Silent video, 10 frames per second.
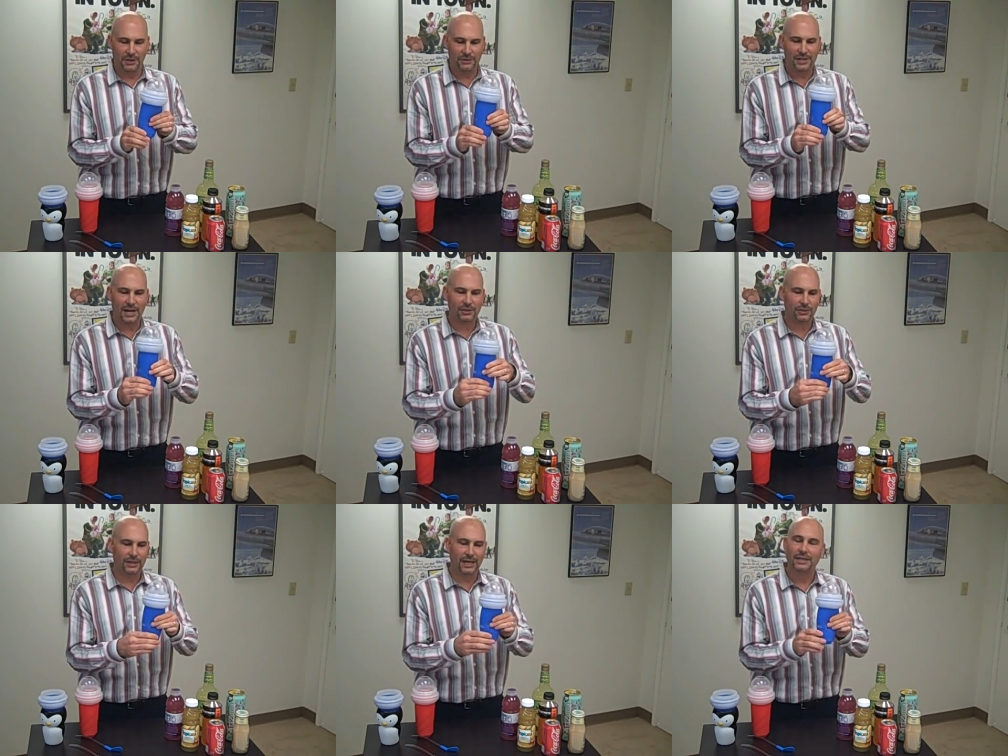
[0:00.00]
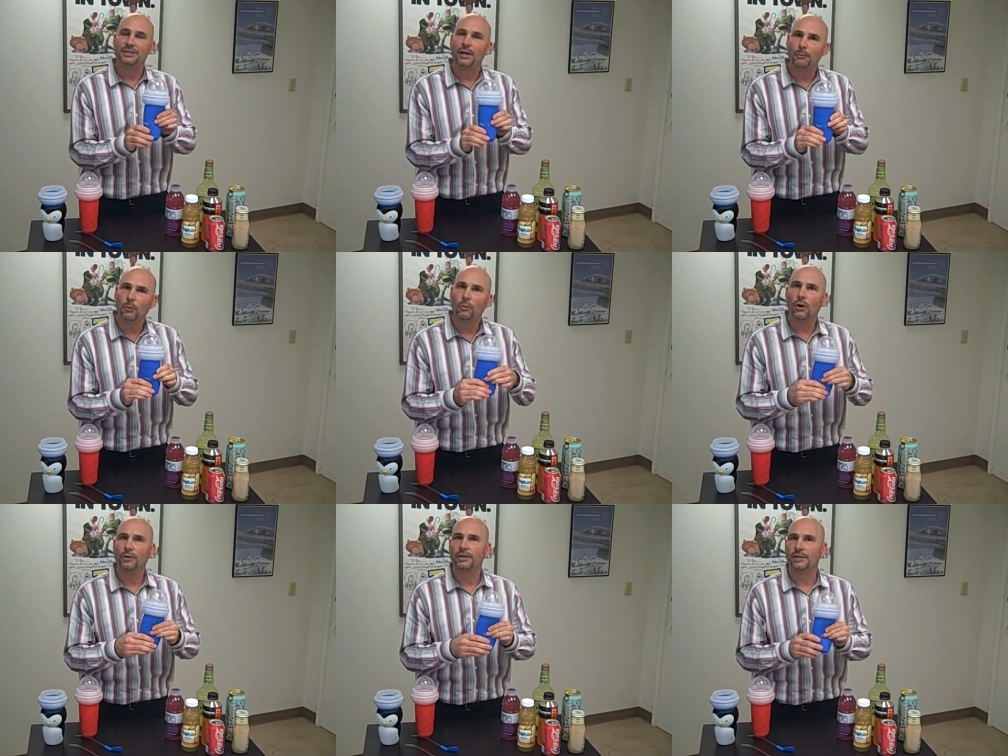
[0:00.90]
there's actually a
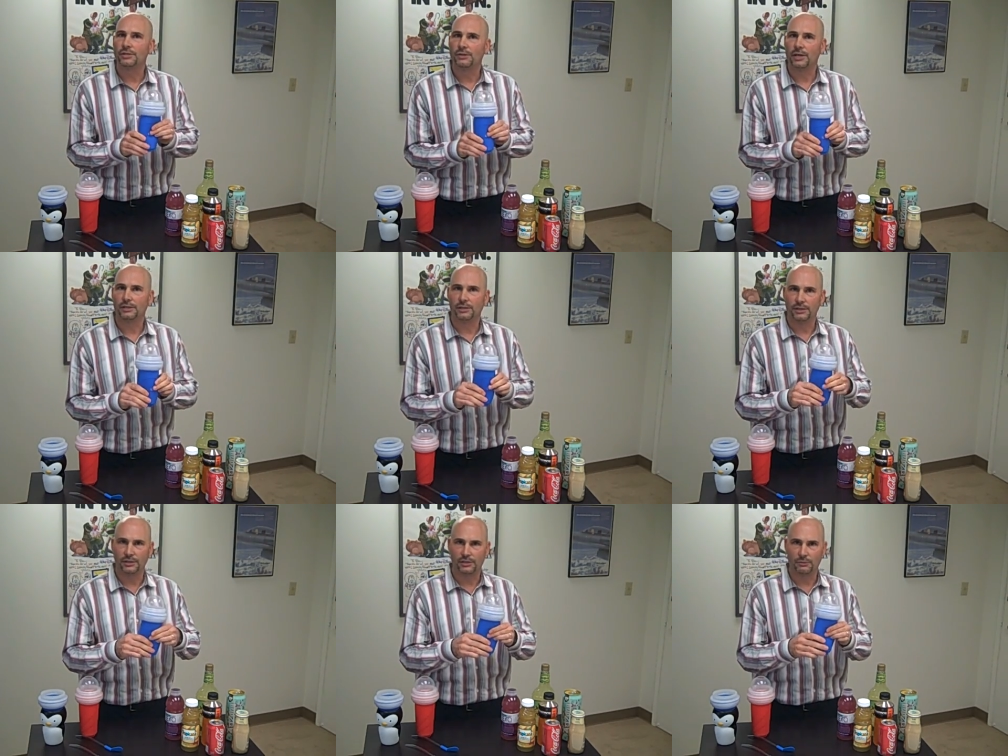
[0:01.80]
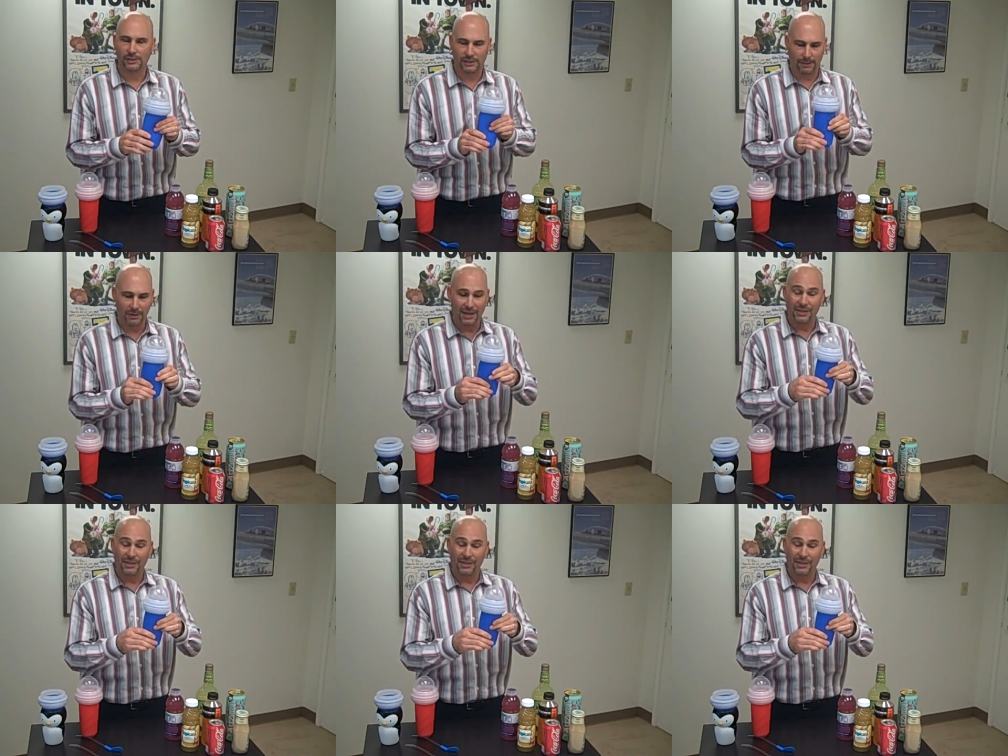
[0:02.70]
double-walled construction to the squeeze cup.